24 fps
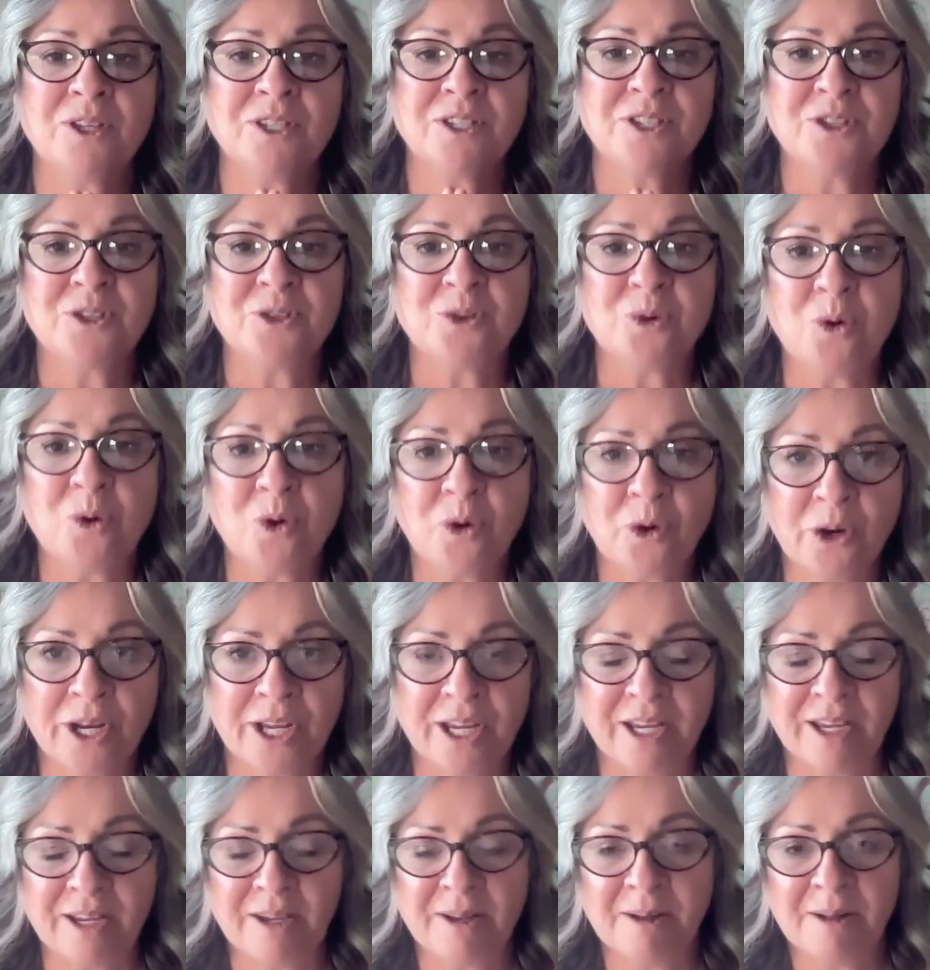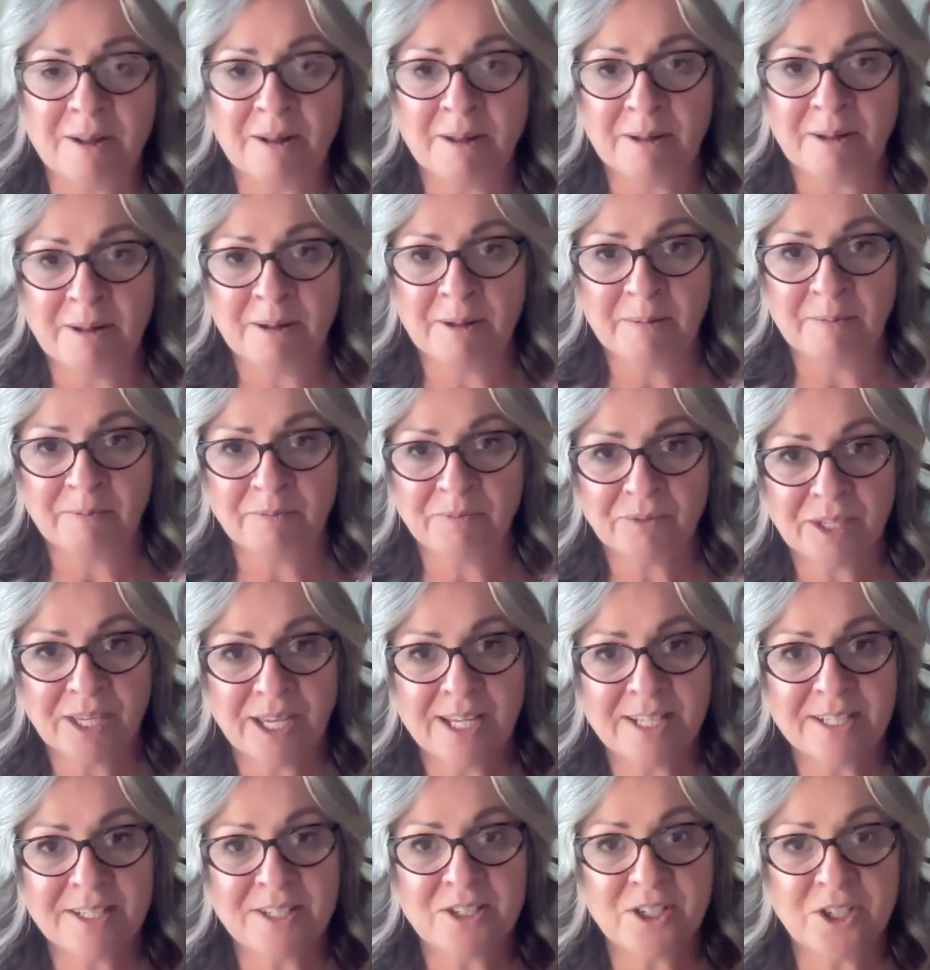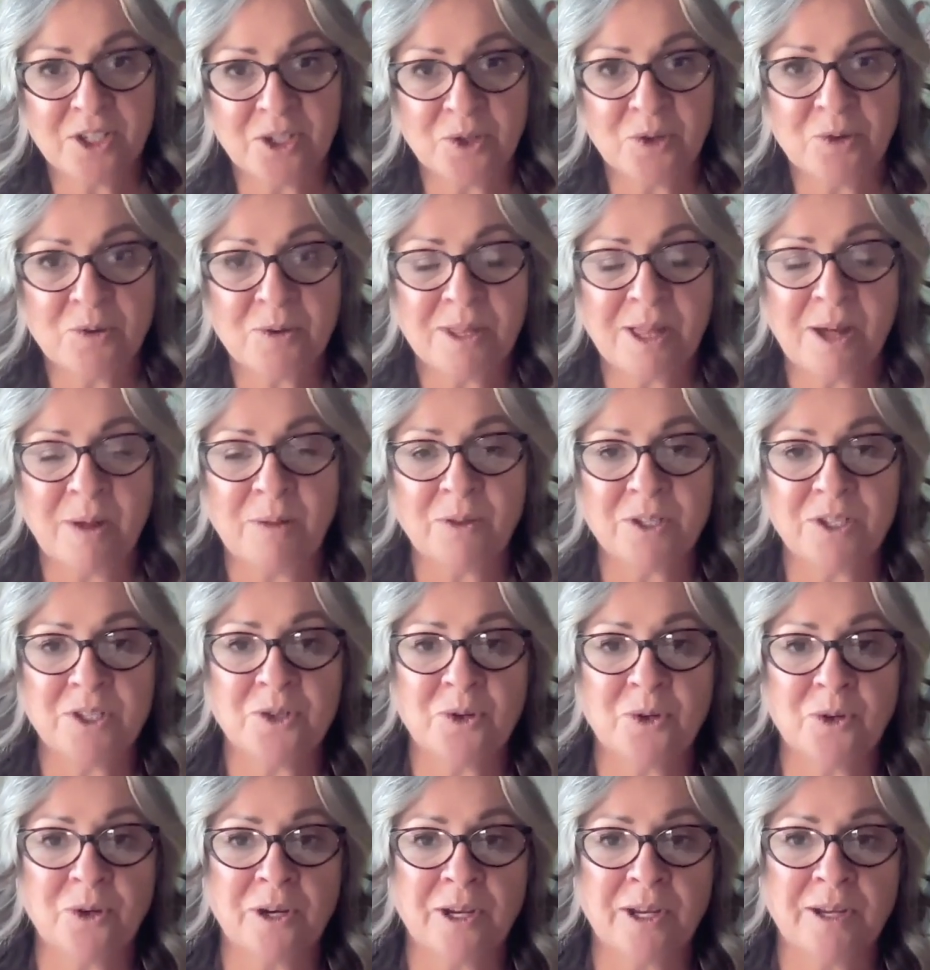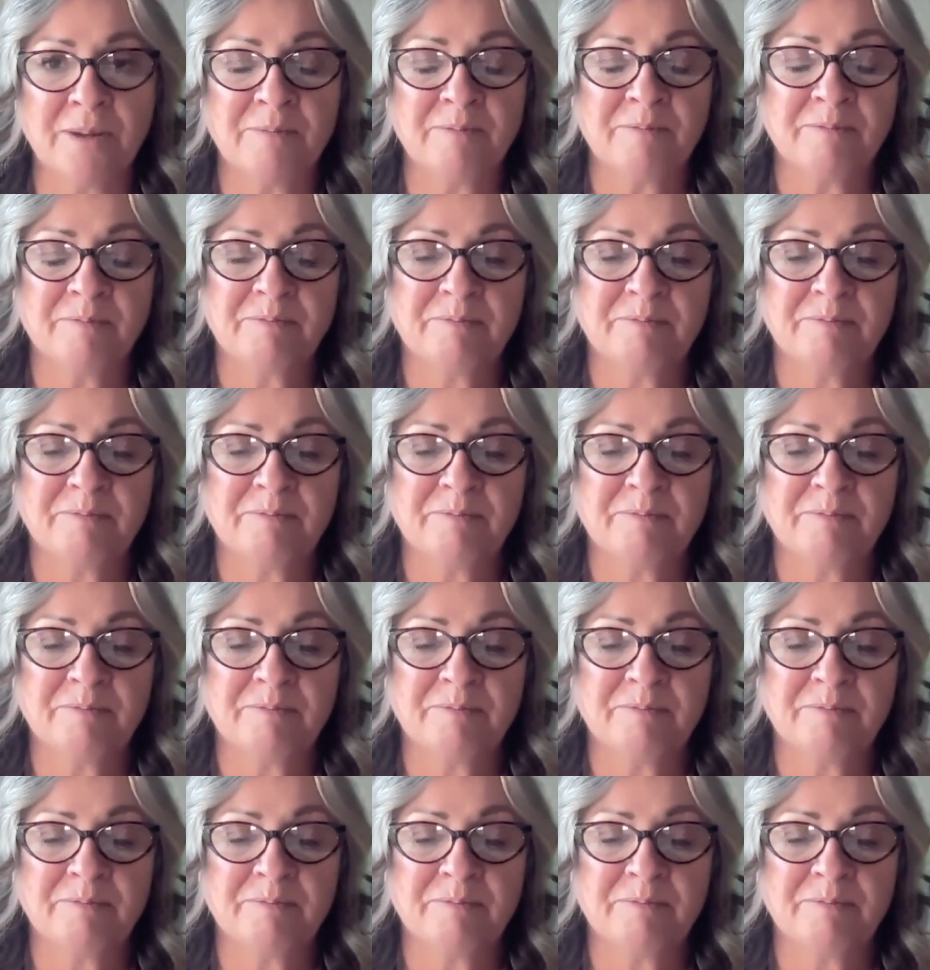the story. It's to do it without the story.